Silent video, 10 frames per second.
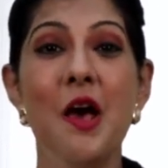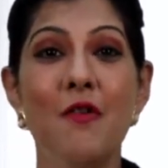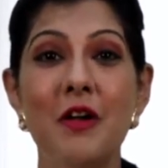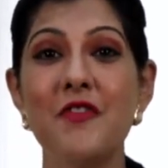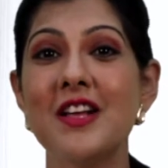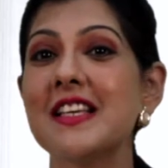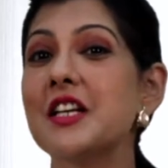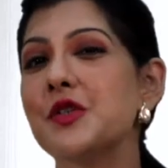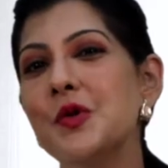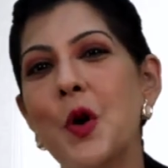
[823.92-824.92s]
Well friends,
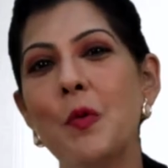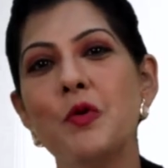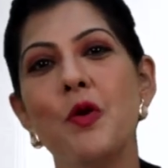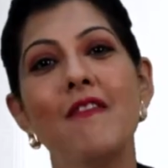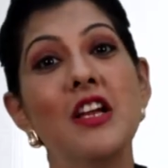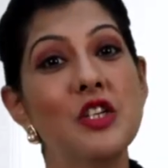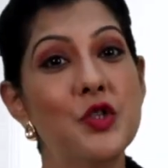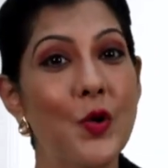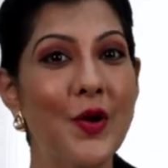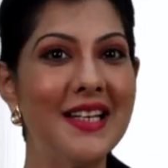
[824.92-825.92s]
I do hope you have
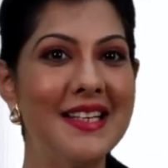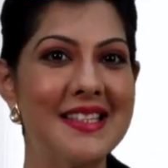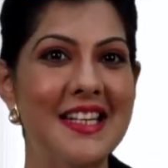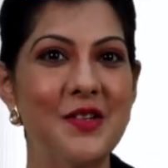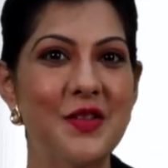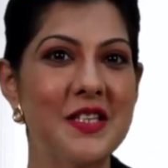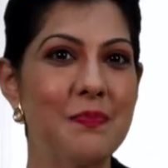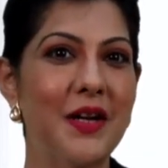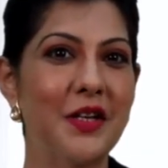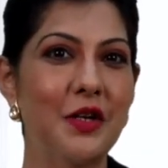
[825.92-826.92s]
enjoyed listening to this
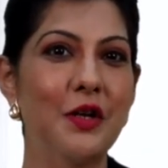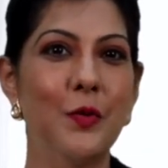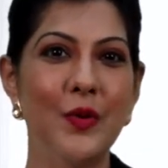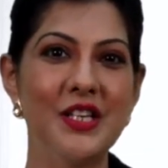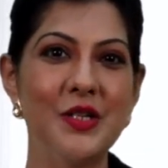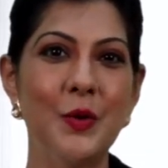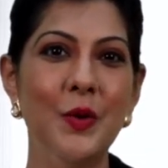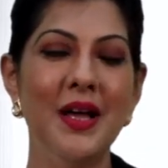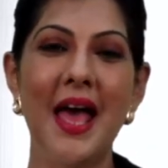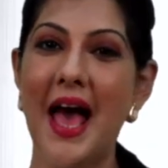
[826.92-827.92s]
particular
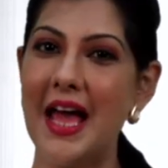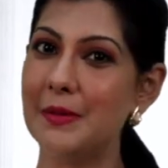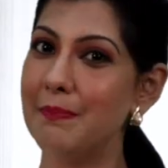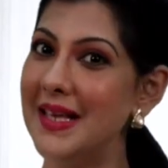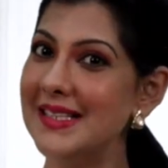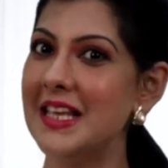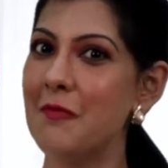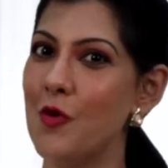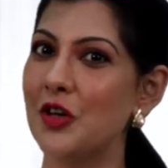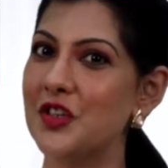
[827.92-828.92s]
video, and please keep
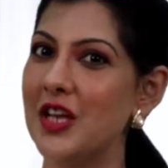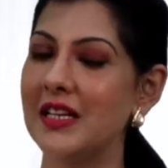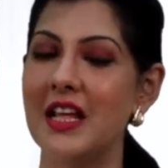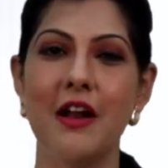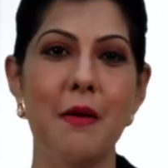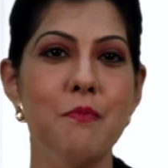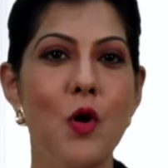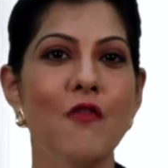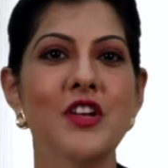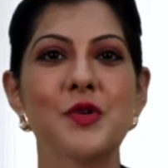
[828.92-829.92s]
watching. There are
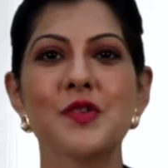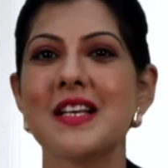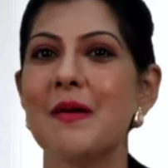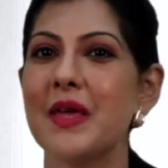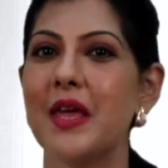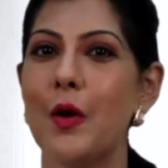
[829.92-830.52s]
more videos coming